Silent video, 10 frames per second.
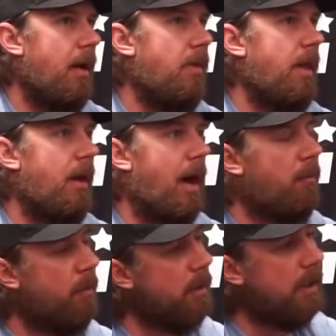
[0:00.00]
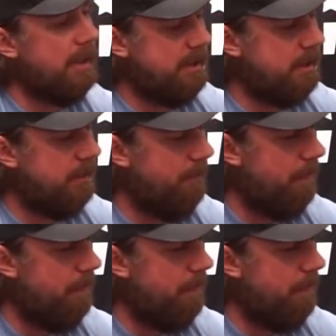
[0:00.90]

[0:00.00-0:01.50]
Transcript: And then I realized